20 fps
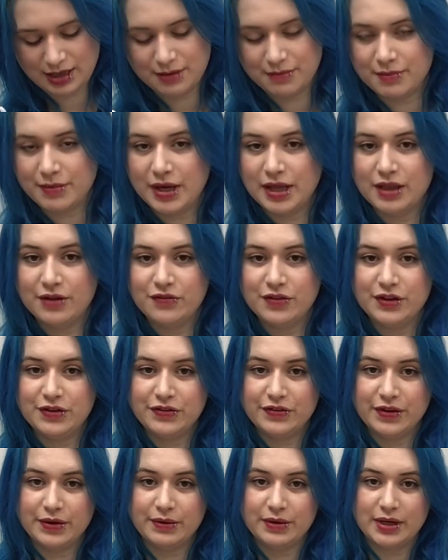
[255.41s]
my lovely
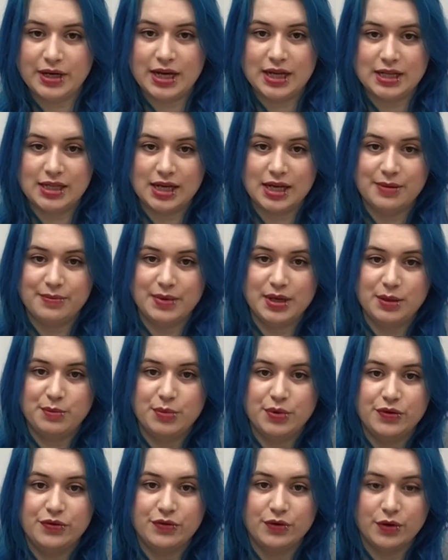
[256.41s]
flower head that I made
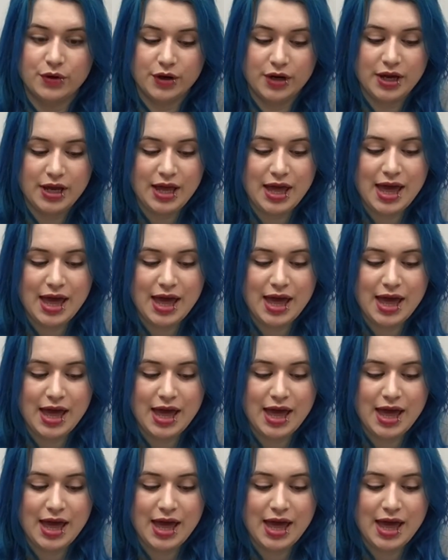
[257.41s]
before,